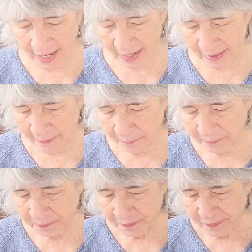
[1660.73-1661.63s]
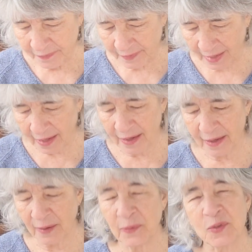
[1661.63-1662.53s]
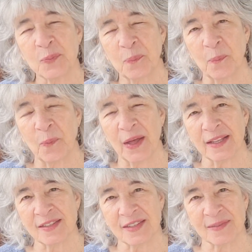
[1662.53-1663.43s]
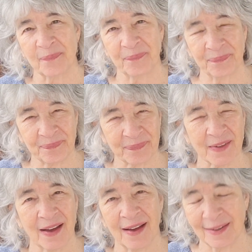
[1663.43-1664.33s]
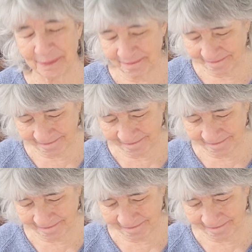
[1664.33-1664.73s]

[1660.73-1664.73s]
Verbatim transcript: and it was, it's, um,